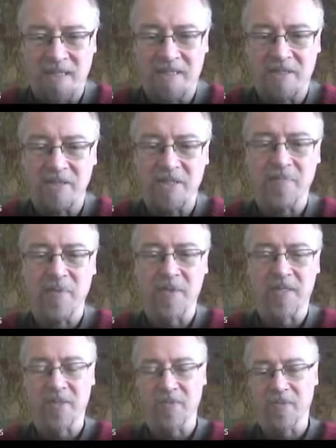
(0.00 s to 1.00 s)
Exclusive
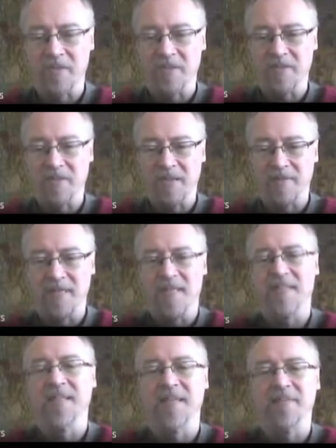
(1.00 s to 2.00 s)
Books has also given us a